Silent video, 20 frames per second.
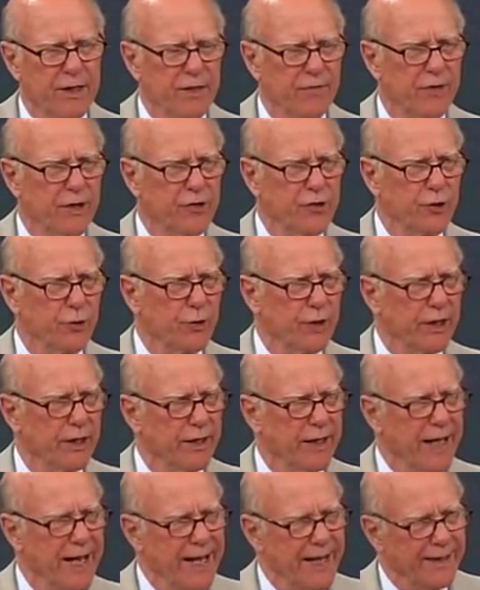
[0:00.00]
that you
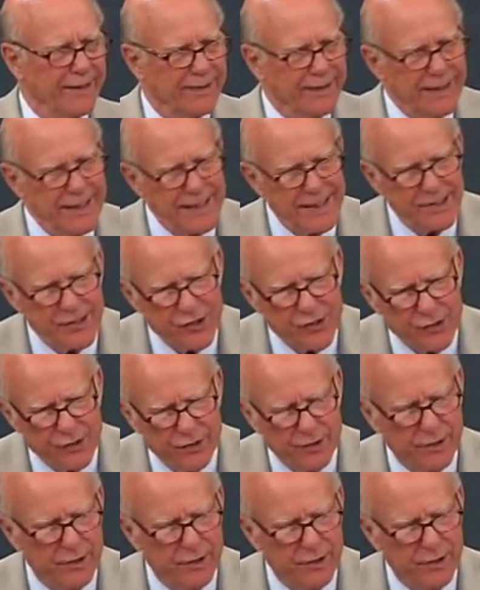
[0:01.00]
can at least